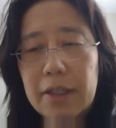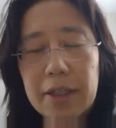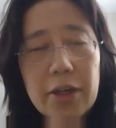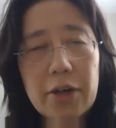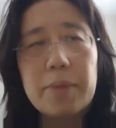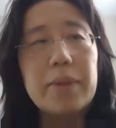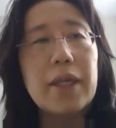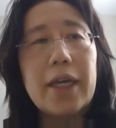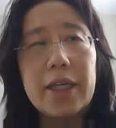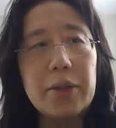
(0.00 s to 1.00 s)
are
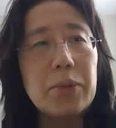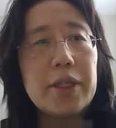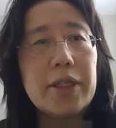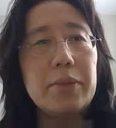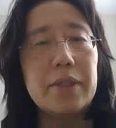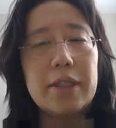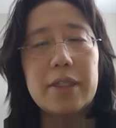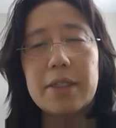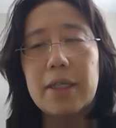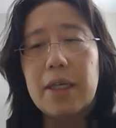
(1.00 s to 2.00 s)
complying and working with
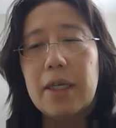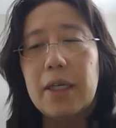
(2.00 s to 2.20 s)
us.